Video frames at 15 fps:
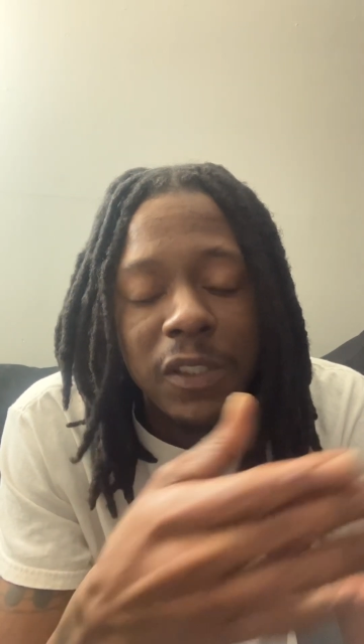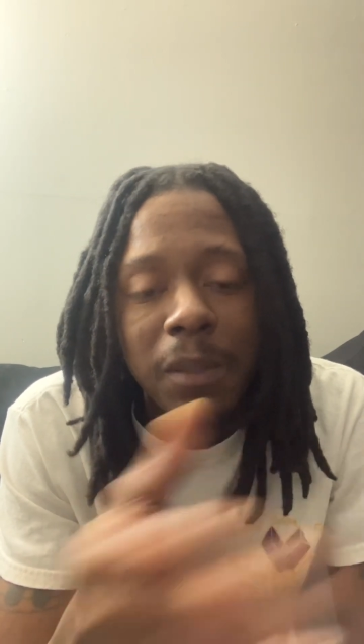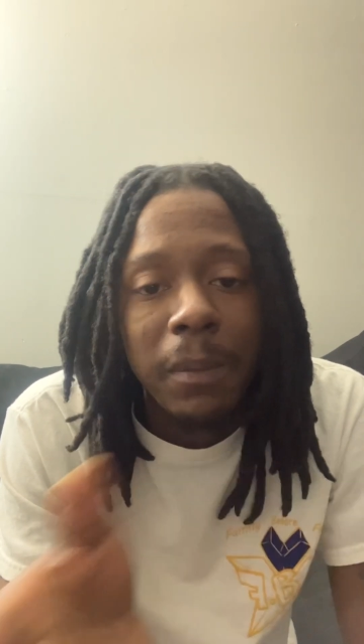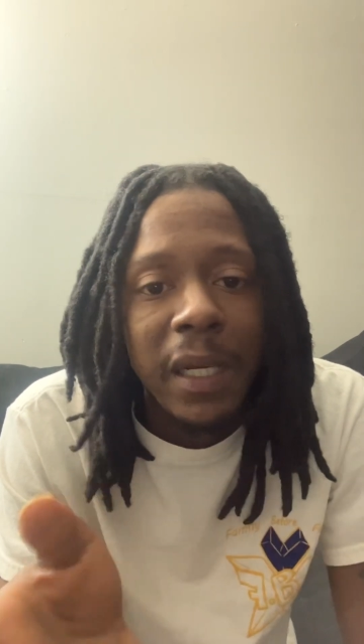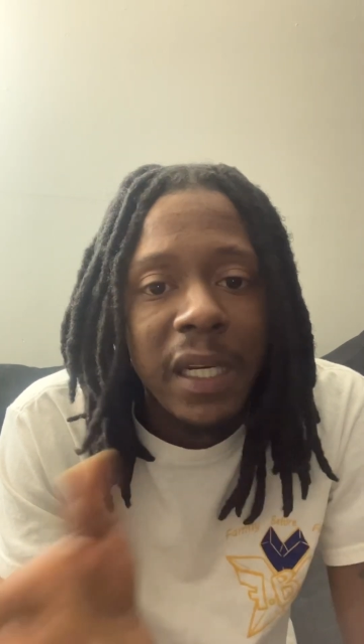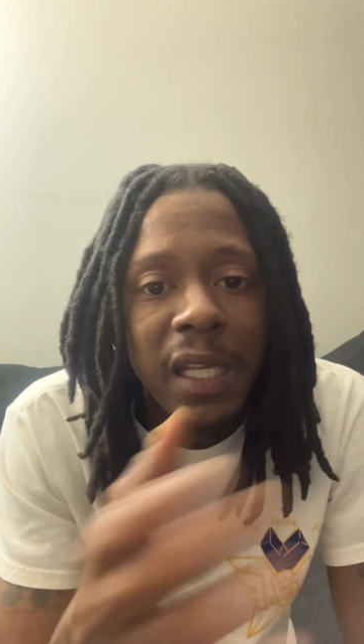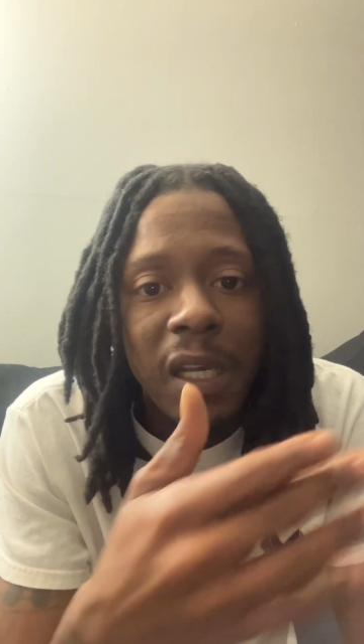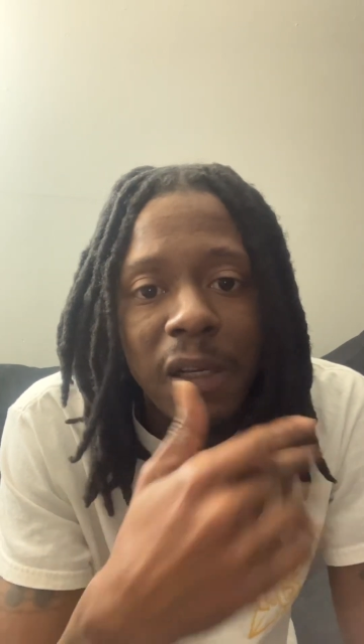
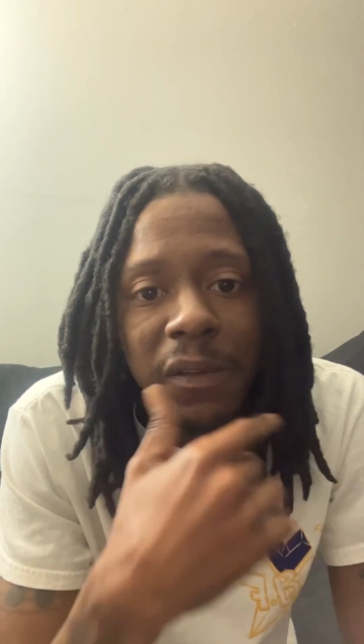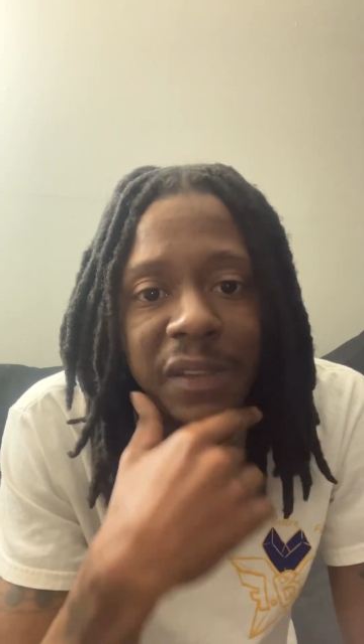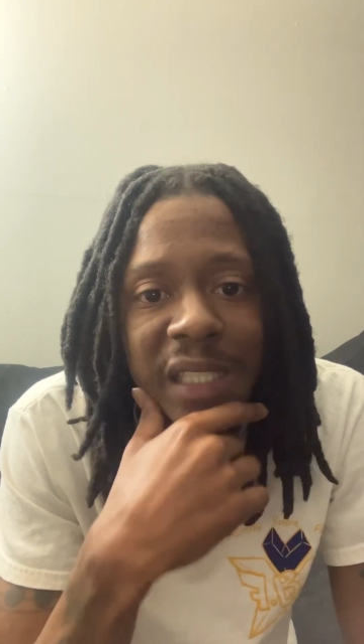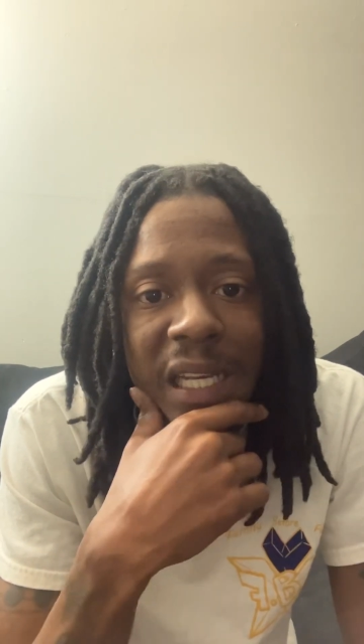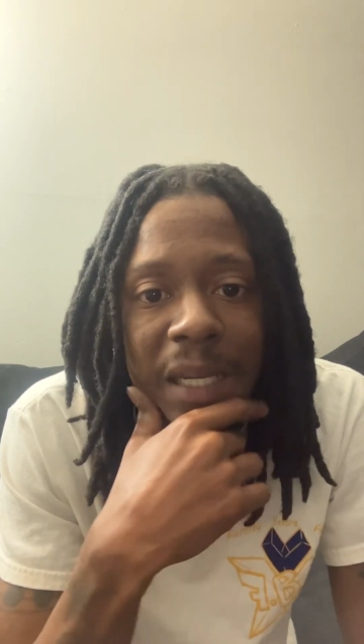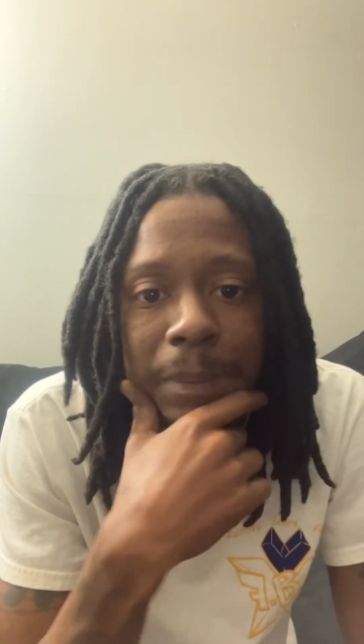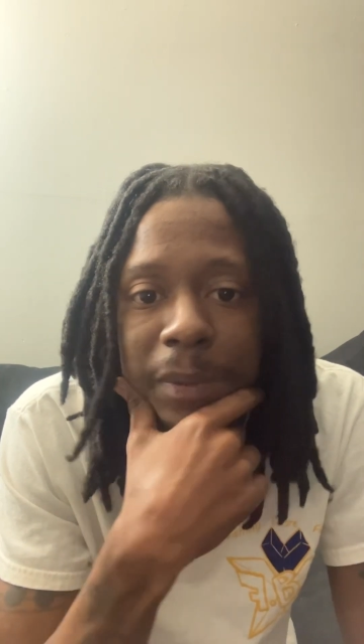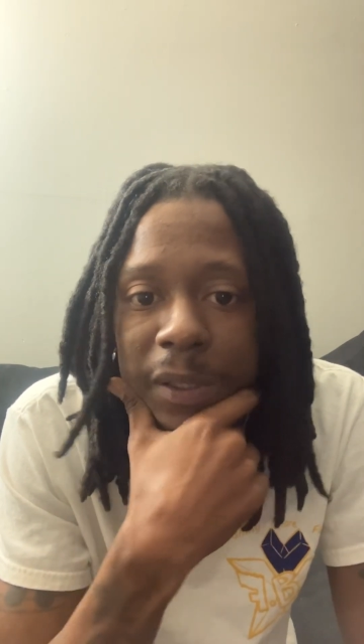somebody off
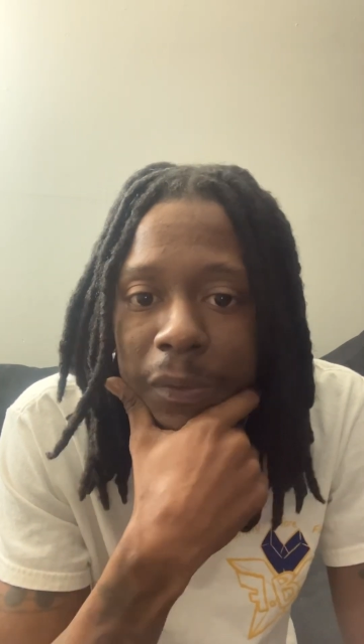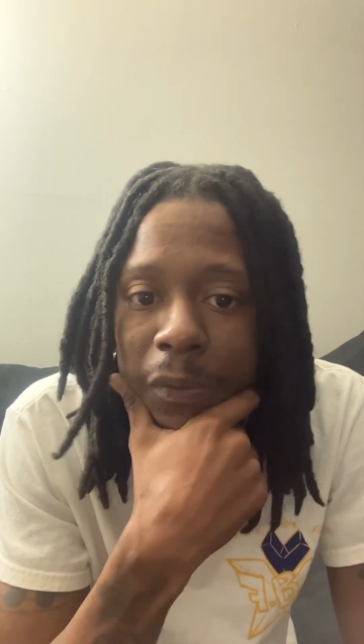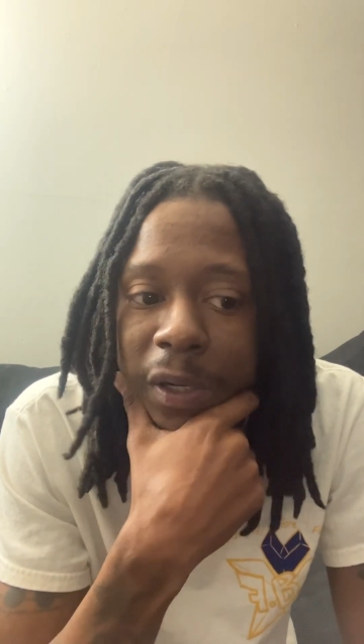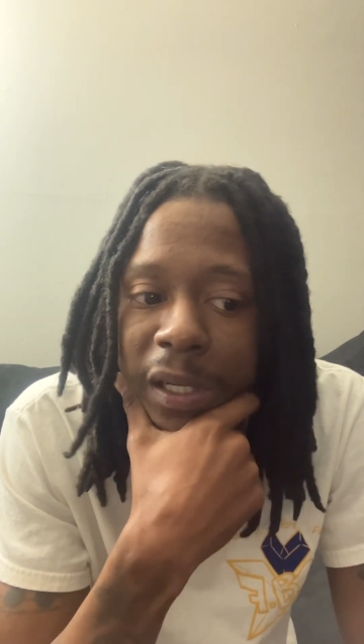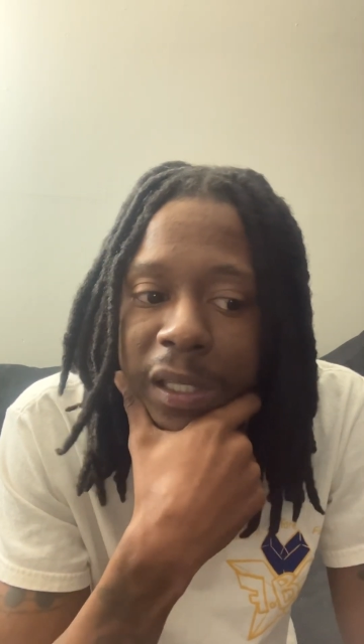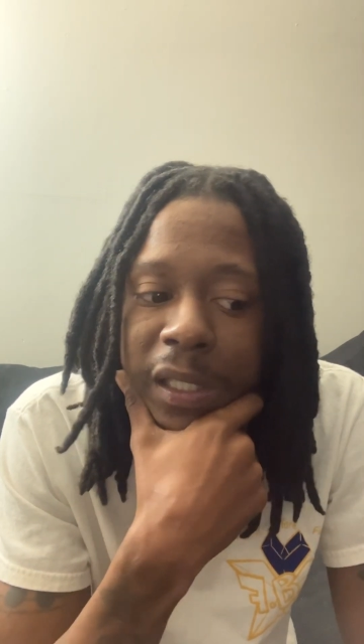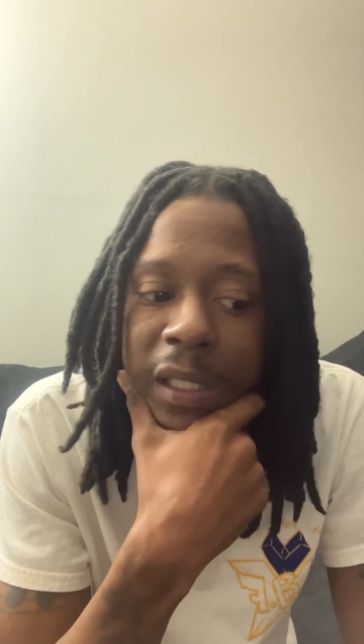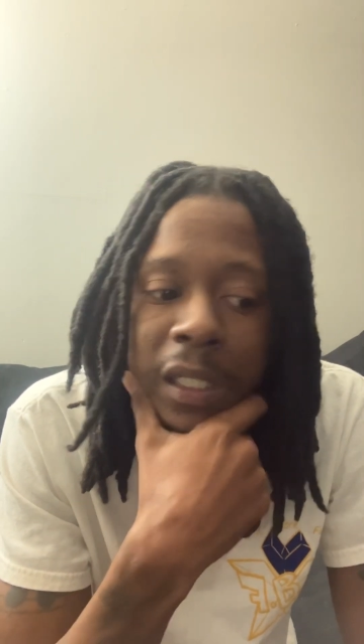topic,
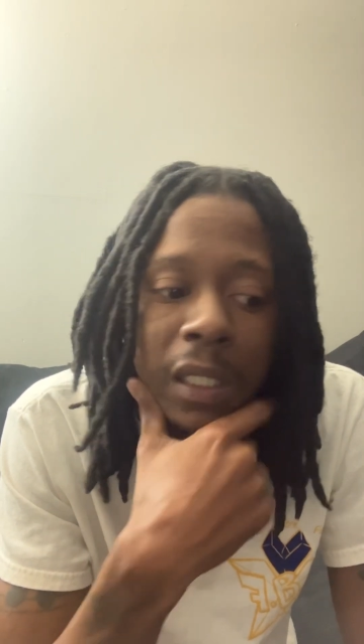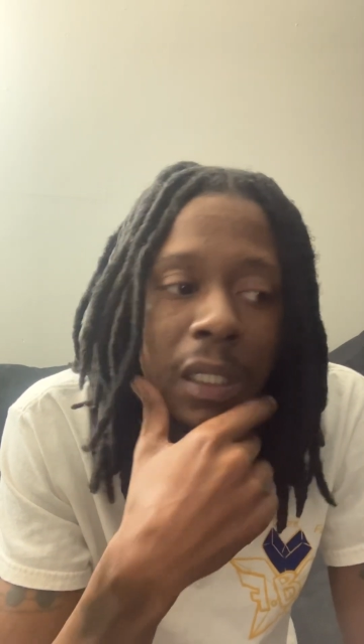right?